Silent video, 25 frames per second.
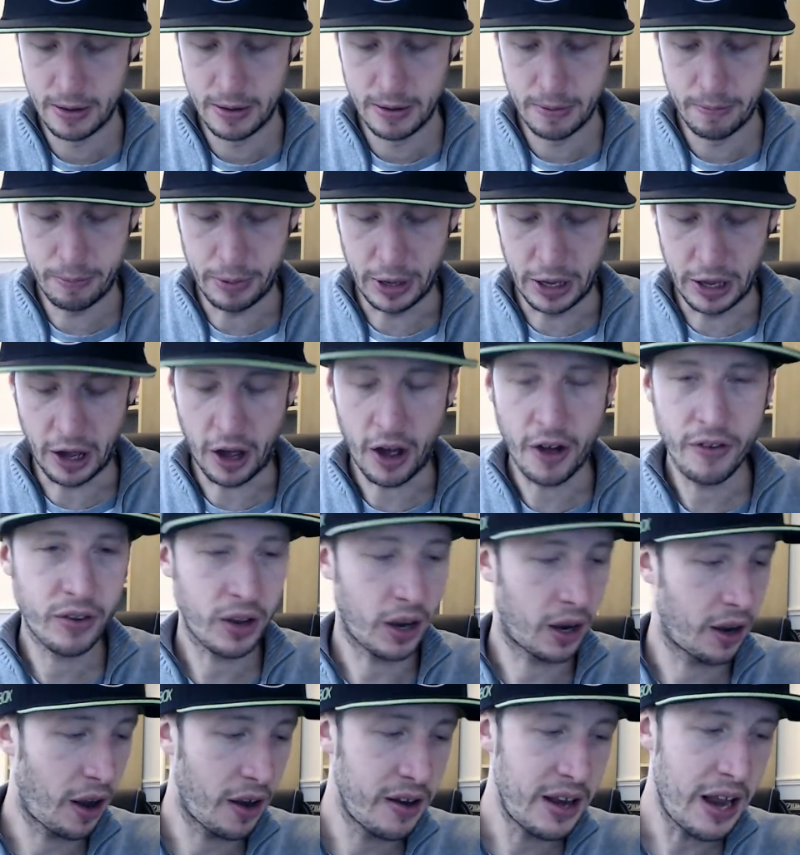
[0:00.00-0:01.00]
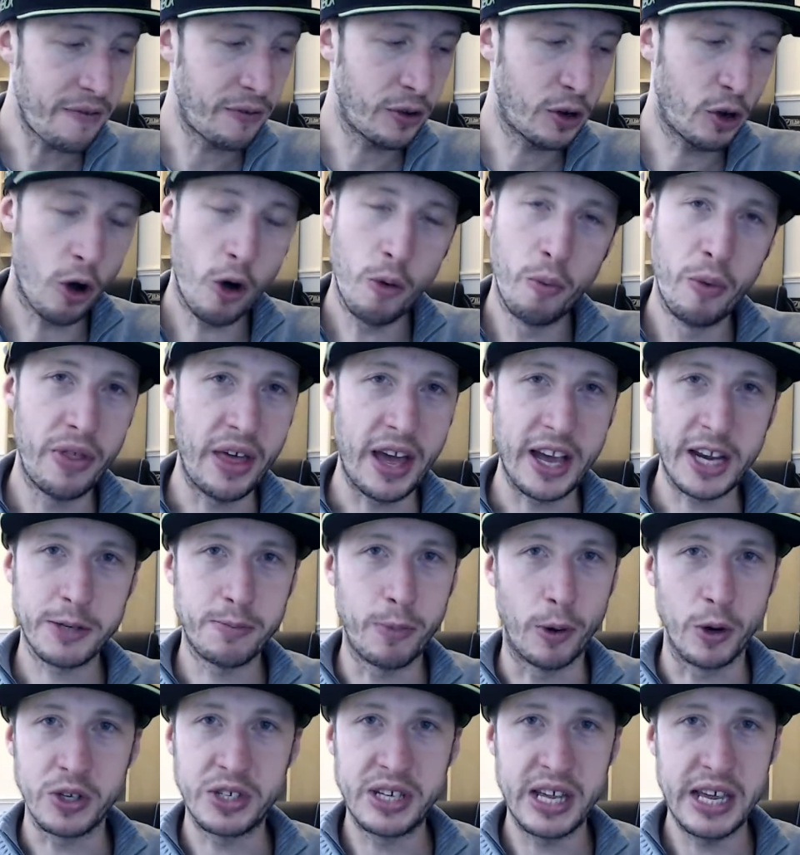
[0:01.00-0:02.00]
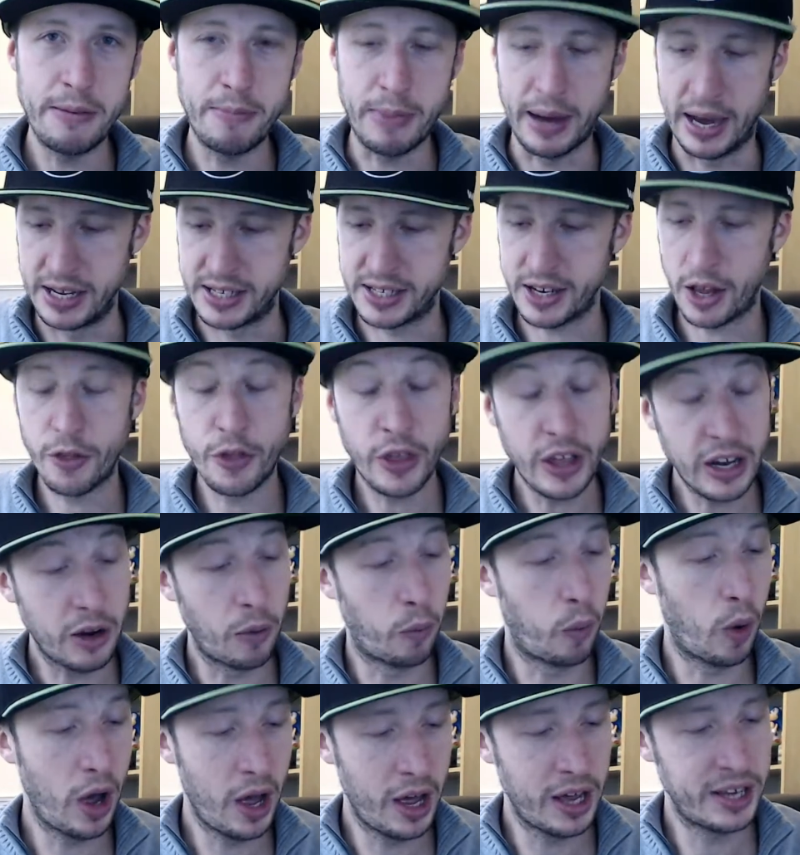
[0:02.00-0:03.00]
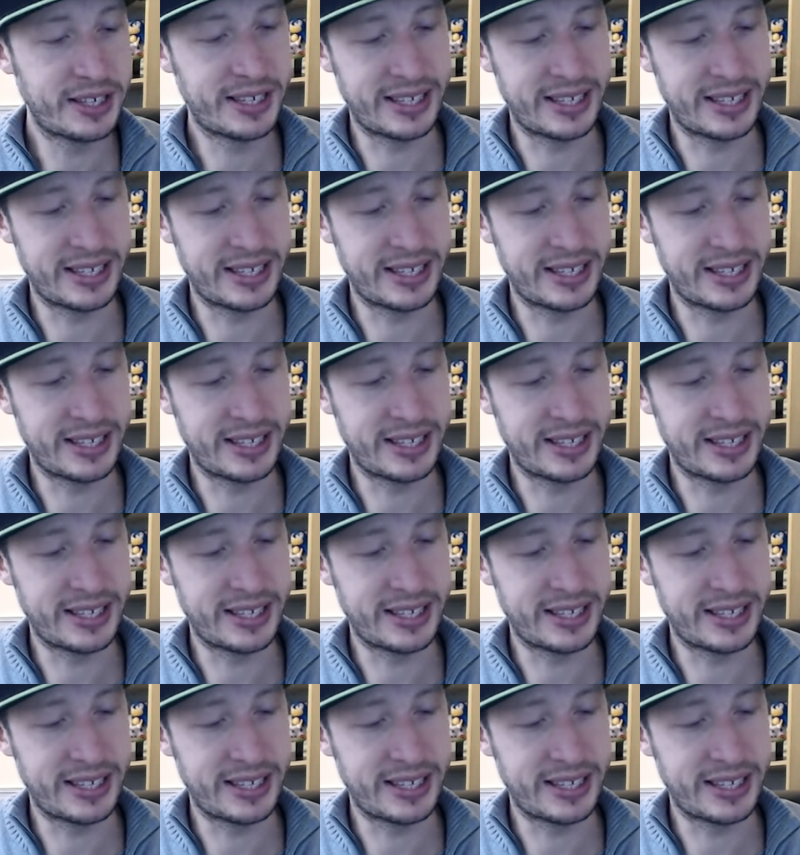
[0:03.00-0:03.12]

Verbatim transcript: But I've, I've never got on with Xbox D-pads. I think the worst